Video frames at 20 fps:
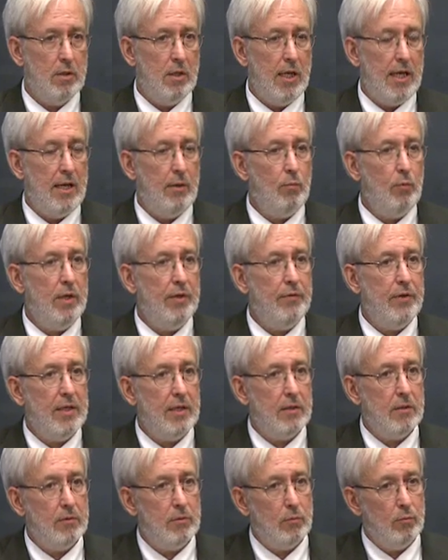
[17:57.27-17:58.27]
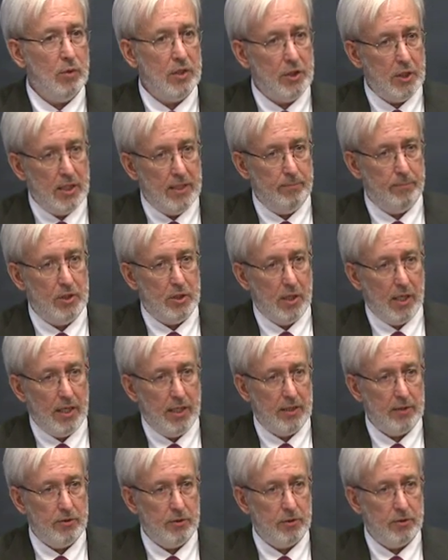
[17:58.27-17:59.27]
and with it, regime
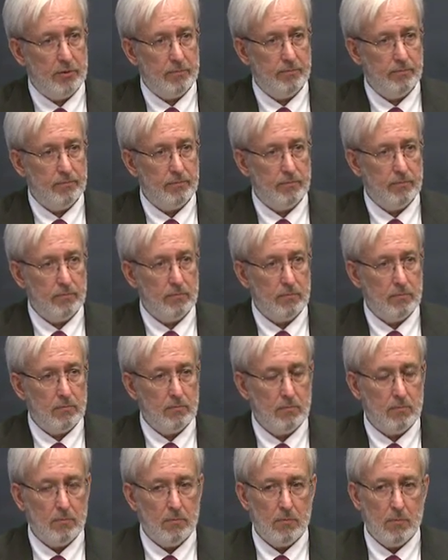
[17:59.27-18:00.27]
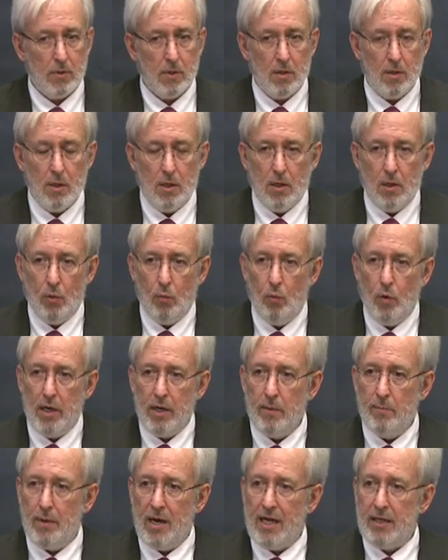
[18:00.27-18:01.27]
change
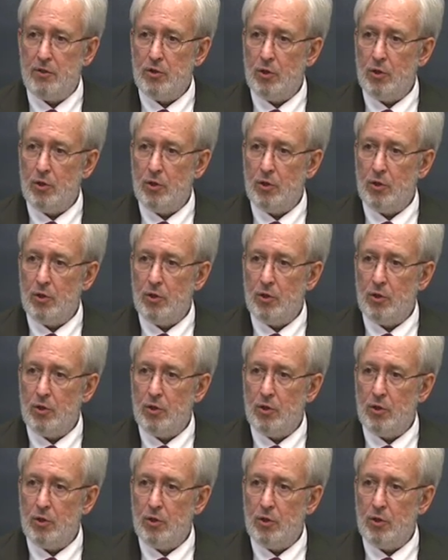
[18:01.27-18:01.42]
whereby